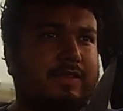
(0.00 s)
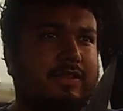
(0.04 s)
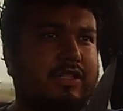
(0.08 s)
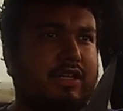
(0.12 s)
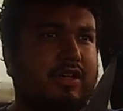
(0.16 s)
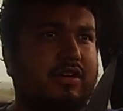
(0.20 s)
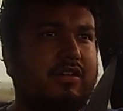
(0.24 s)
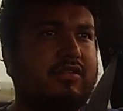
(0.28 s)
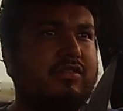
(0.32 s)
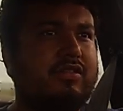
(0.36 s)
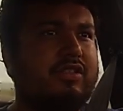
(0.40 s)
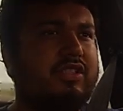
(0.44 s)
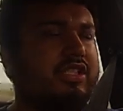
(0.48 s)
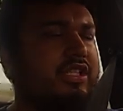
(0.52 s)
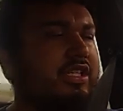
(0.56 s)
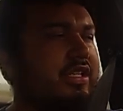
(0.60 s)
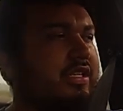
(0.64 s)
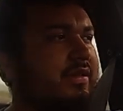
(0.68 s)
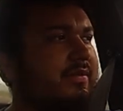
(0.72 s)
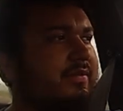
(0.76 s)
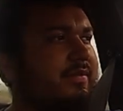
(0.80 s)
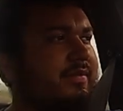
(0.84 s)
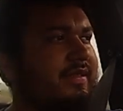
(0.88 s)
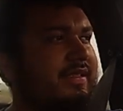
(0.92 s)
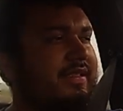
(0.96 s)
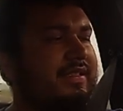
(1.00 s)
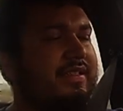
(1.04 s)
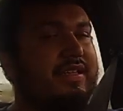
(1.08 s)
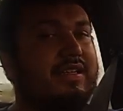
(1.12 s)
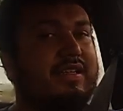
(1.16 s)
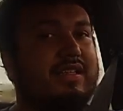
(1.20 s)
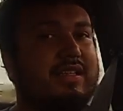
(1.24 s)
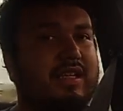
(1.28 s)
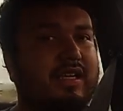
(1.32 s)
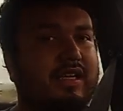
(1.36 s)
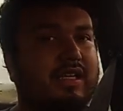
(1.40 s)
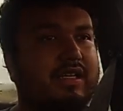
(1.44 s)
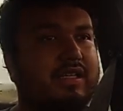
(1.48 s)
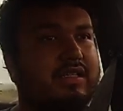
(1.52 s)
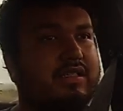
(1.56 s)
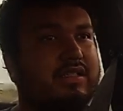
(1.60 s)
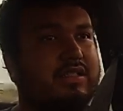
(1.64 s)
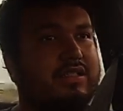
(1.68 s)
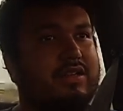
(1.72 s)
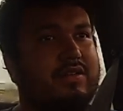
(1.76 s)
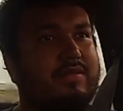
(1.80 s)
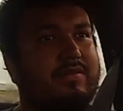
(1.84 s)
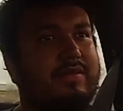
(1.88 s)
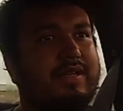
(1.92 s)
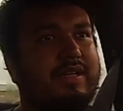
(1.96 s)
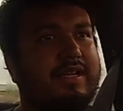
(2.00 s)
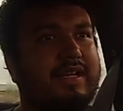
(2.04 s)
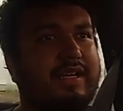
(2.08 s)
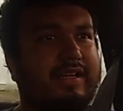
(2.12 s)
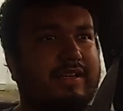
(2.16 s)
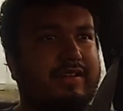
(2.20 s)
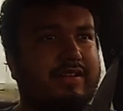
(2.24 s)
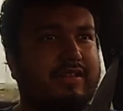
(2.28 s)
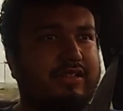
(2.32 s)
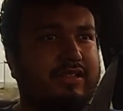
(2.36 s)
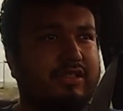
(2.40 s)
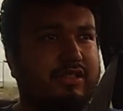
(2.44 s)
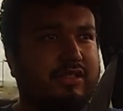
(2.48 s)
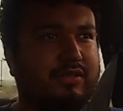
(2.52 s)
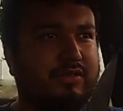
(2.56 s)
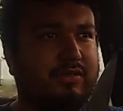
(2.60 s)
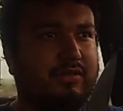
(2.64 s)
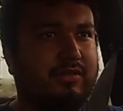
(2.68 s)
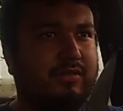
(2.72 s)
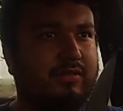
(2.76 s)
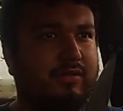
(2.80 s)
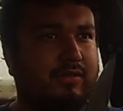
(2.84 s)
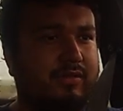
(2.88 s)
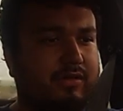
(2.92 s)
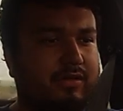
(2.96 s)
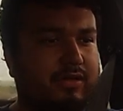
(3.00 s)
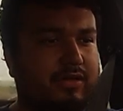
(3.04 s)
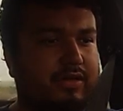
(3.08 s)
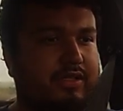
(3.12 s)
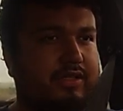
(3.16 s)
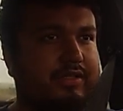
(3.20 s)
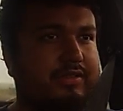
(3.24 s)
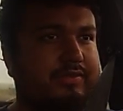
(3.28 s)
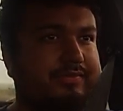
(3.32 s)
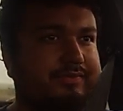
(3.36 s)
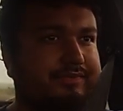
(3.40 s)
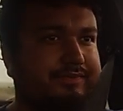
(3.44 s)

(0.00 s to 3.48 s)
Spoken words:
jungle gyms like Terminators or